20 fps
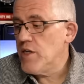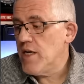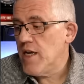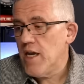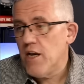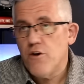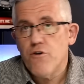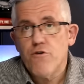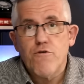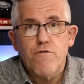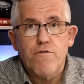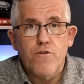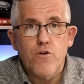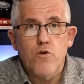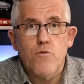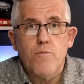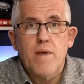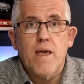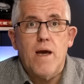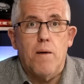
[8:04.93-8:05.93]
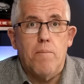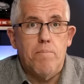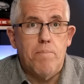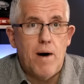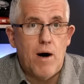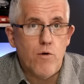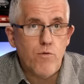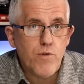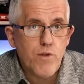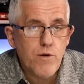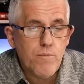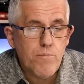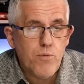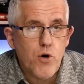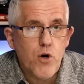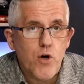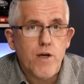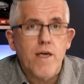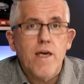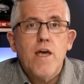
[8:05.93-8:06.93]
to interview me about the
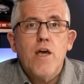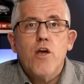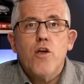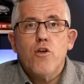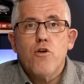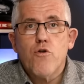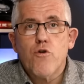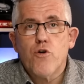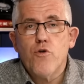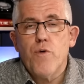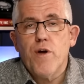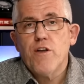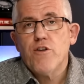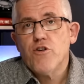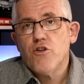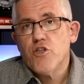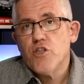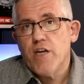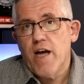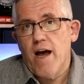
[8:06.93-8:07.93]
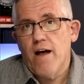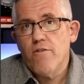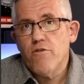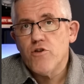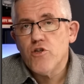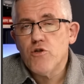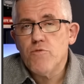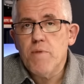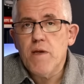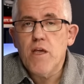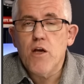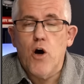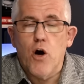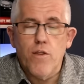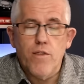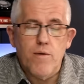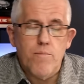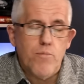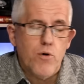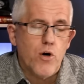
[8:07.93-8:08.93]
book. You're going to challenge me
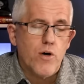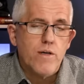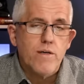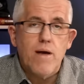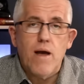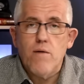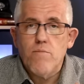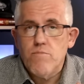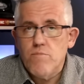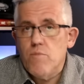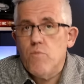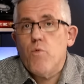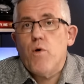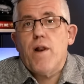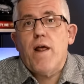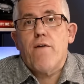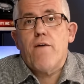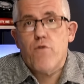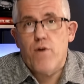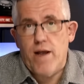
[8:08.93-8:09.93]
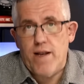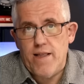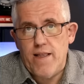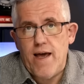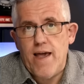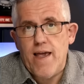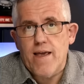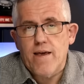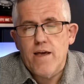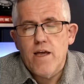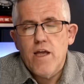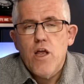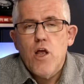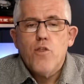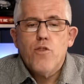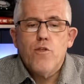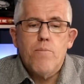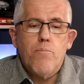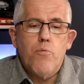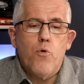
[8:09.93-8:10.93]
on the book, whatever I'd like.
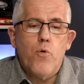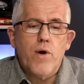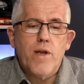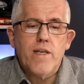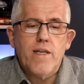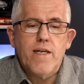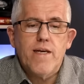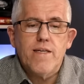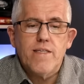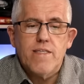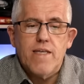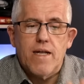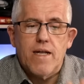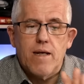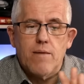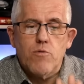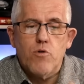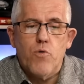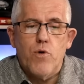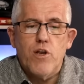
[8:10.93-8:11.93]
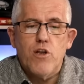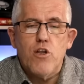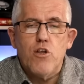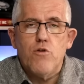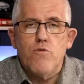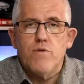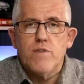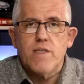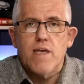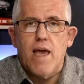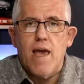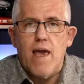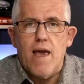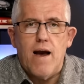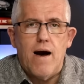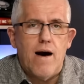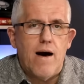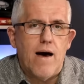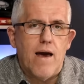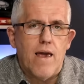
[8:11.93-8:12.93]
The point is that I'm going to use
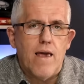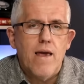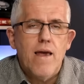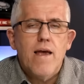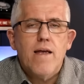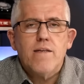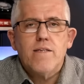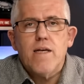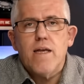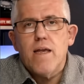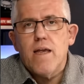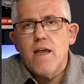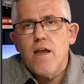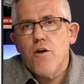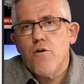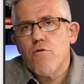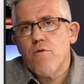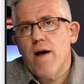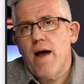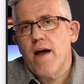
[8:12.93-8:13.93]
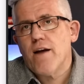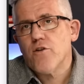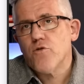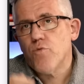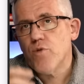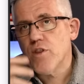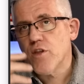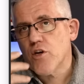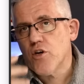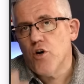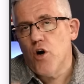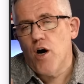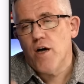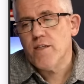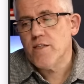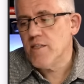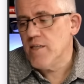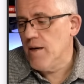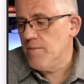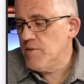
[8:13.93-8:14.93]
AI to interact with the
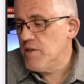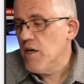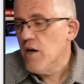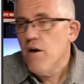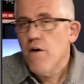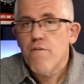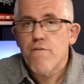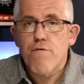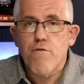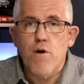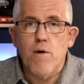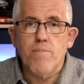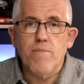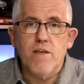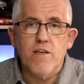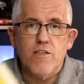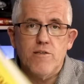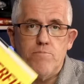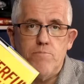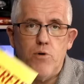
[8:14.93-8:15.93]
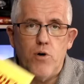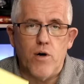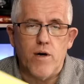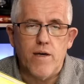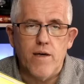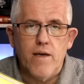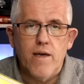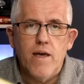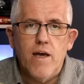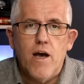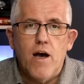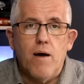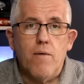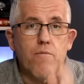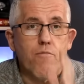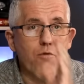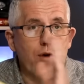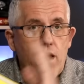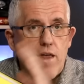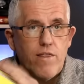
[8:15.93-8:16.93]
concepts from this book.
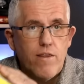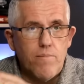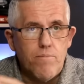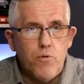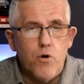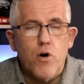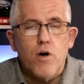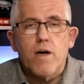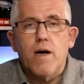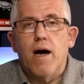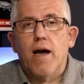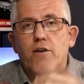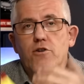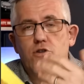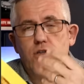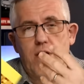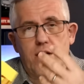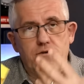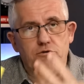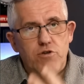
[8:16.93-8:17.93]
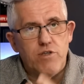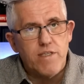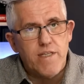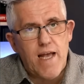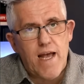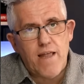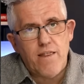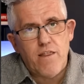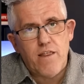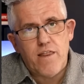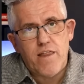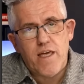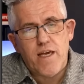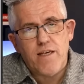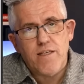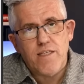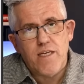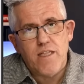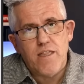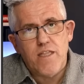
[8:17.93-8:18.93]
I've read the book, I should understand the
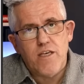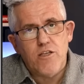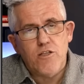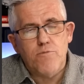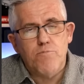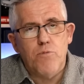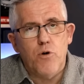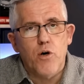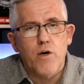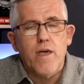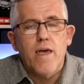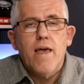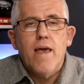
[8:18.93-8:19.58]
things in this book,